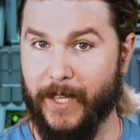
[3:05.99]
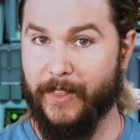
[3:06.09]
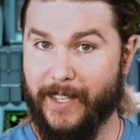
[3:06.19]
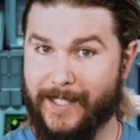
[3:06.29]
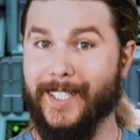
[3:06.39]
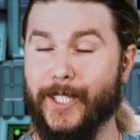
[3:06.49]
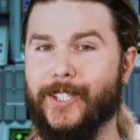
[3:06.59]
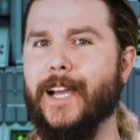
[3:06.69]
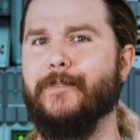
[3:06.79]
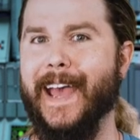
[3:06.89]
But this
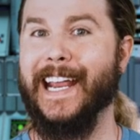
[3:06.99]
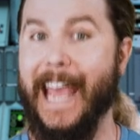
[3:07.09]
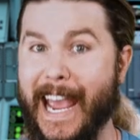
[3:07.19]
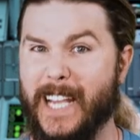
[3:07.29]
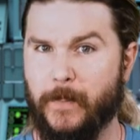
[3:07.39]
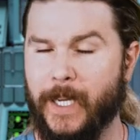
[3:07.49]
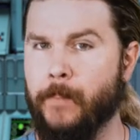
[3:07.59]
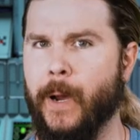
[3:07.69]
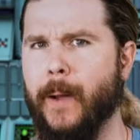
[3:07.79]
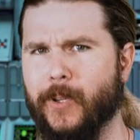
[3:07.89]
little life hack has been
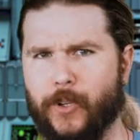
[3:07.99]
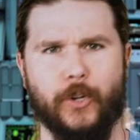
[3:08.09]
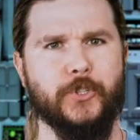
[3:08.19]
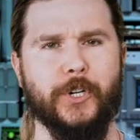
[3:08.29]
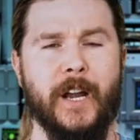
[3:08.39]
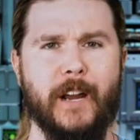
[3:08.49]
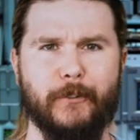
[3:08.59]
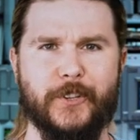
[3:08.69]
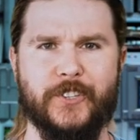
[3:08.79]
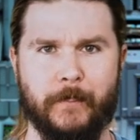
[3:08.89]
in popular culture
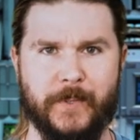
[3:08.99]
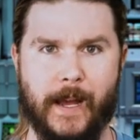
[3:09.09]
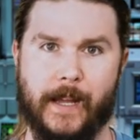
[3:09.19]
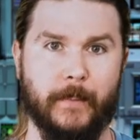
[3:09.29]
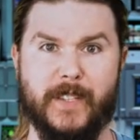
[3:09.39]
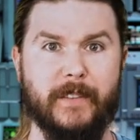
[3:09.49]
for some time.